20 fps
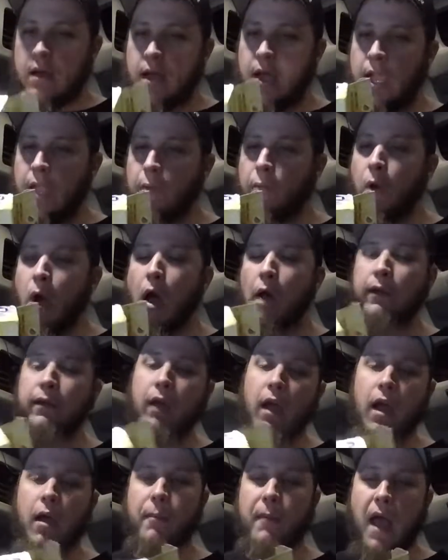It won't
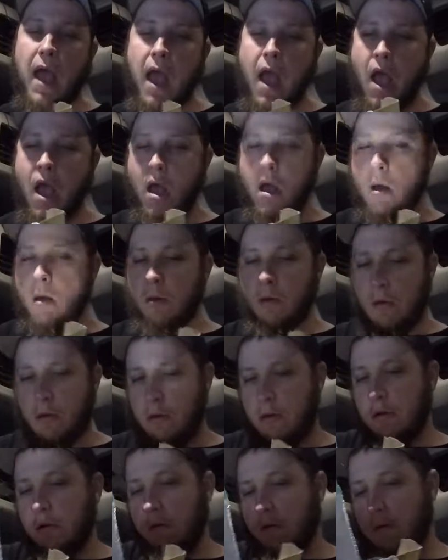come out.
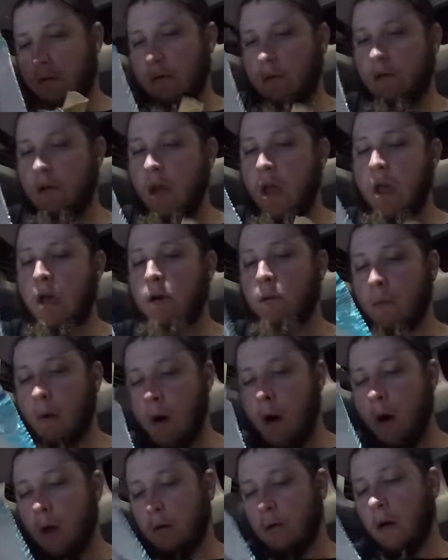It
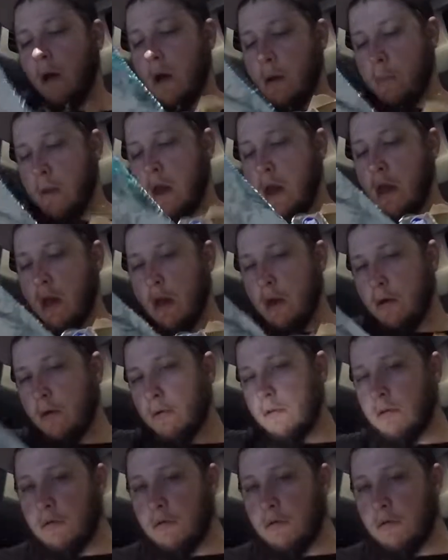won't come out.